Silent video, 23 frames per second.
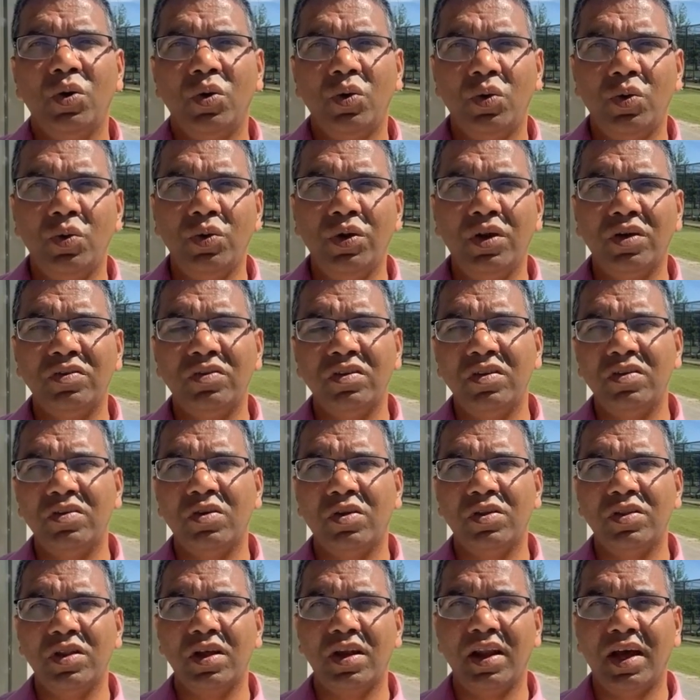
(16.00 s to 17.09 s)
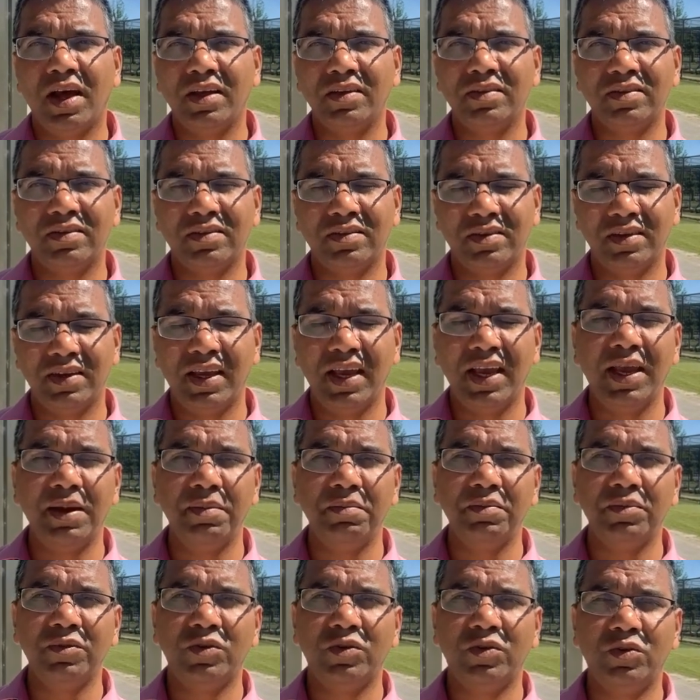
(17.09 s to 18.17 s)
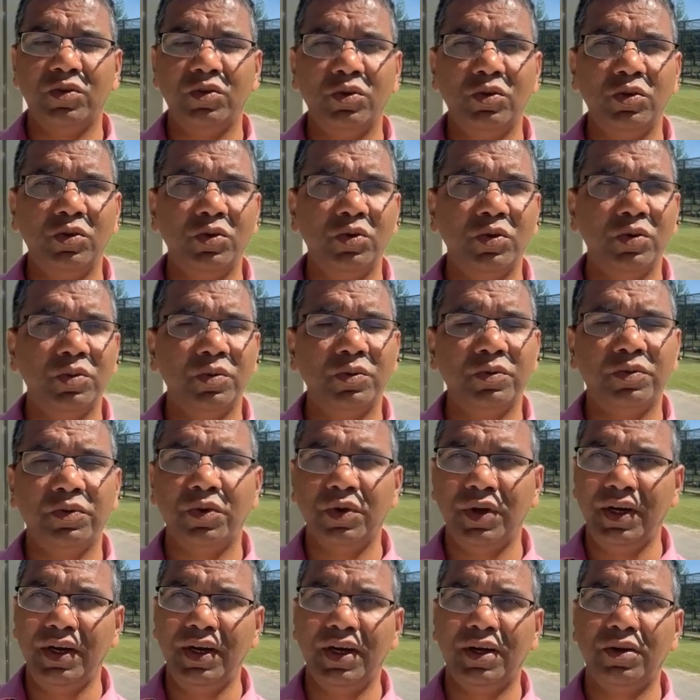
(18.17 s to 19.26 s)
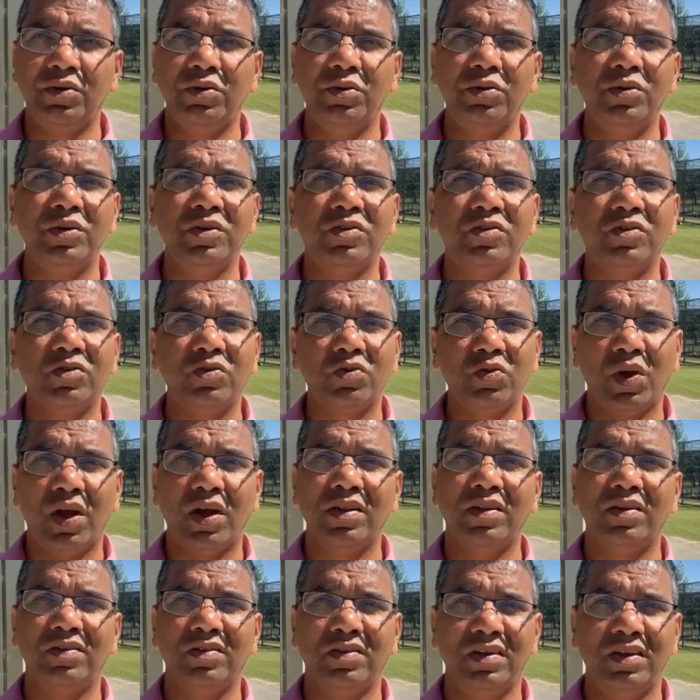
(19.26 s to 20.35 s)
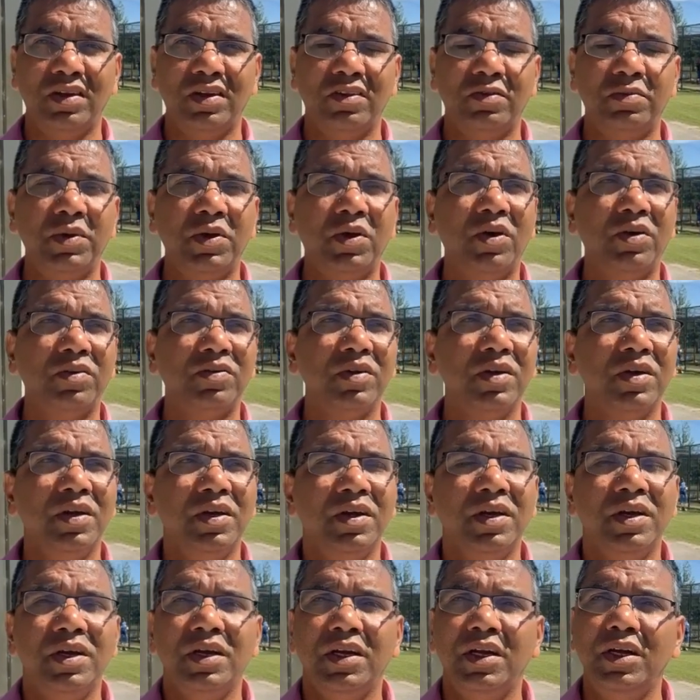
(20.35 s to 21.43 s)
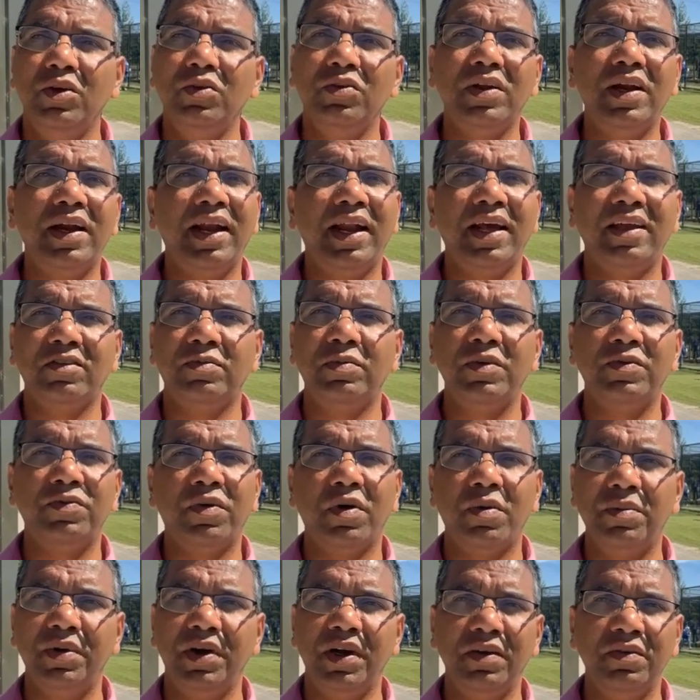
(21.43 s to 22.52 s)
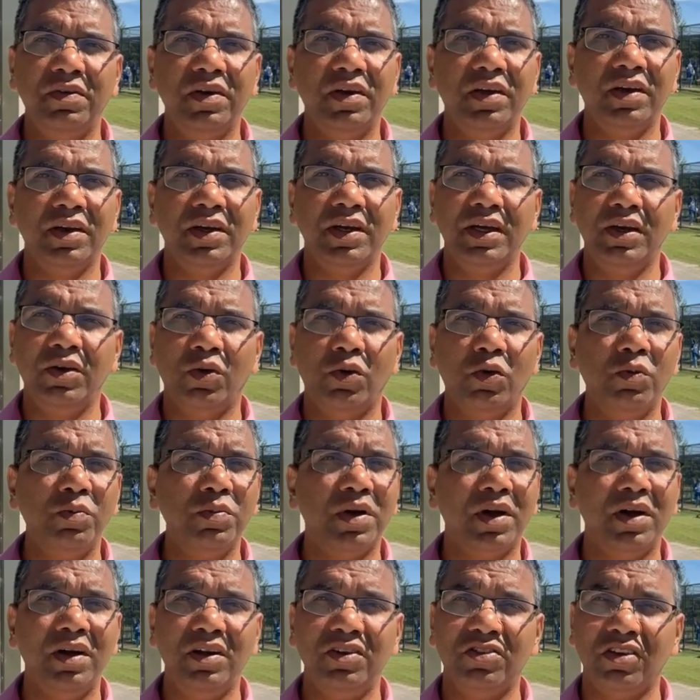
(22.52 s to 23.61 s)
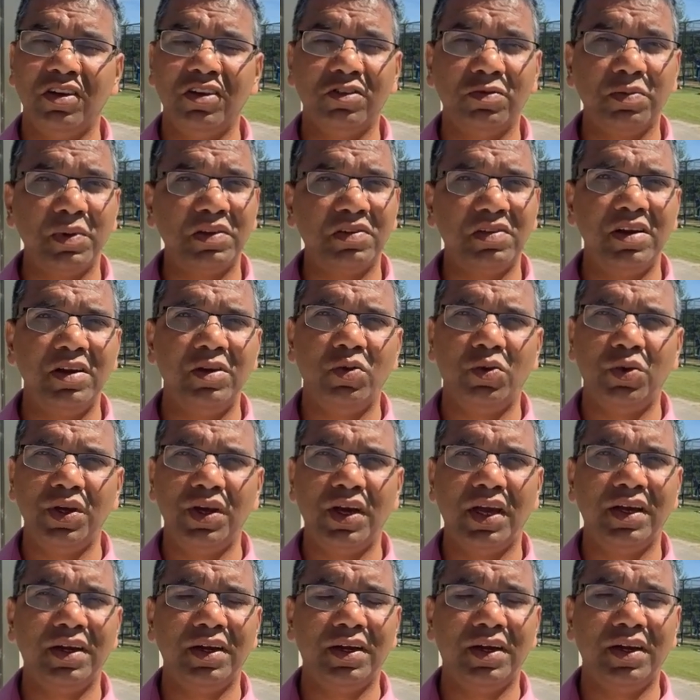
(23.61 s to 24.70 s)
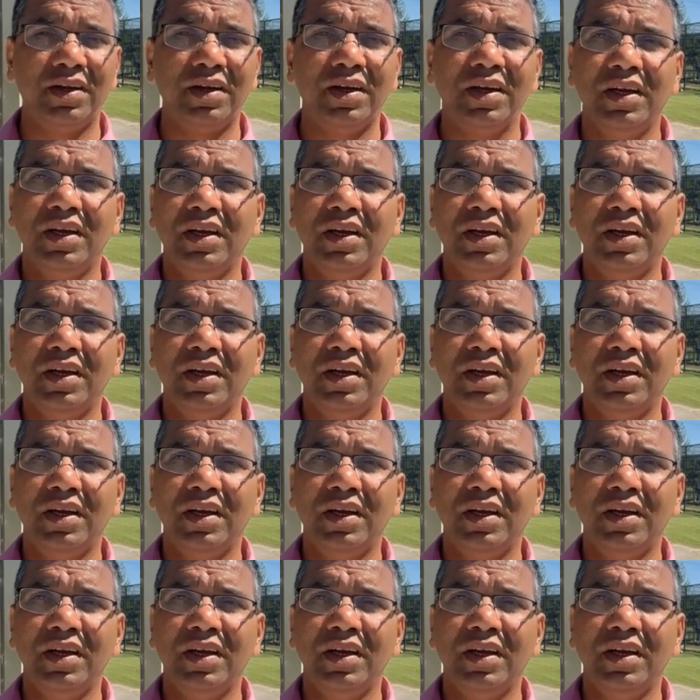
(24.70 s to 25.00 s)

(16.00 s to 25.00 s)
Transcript: onus is on the last game to for India to square the series because New Zealand has been formidable in home condition, especially in ODI cricket.